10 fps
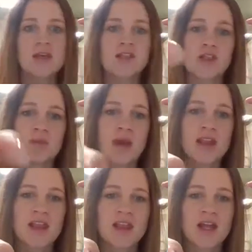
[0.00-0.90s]
So my
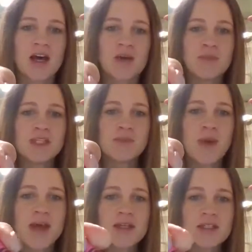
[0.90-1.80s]
thumb is
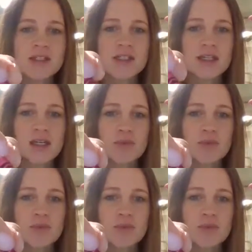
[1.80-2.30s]
bent,